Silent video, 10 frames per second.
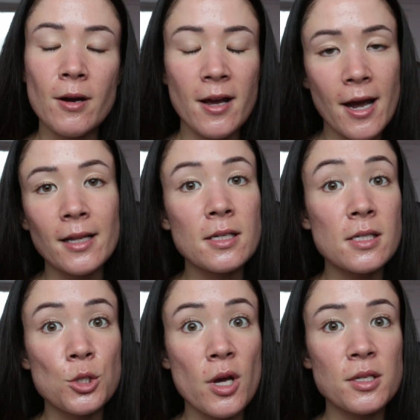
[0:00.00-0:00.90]
I highly
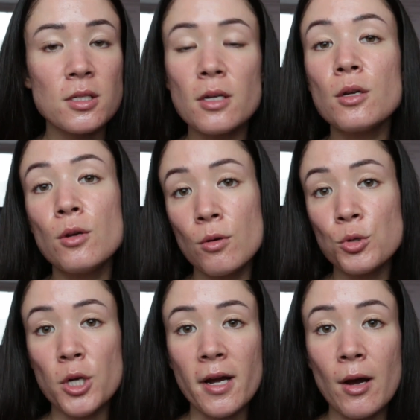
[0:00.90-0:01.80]
suggest you
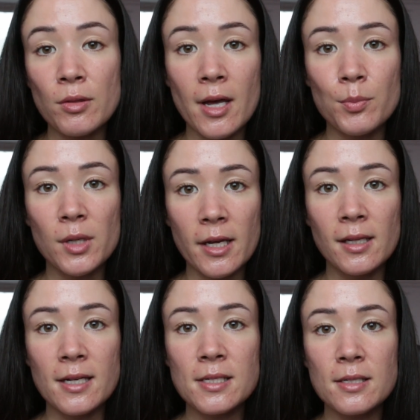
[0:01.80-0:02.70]
check out that
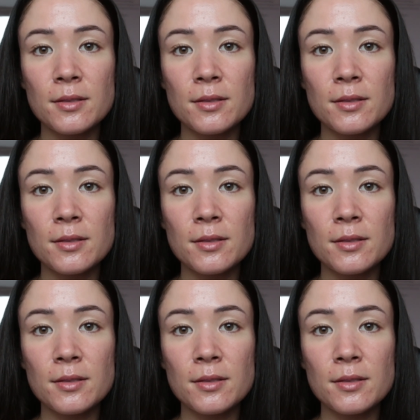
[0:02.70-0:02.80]
playlist.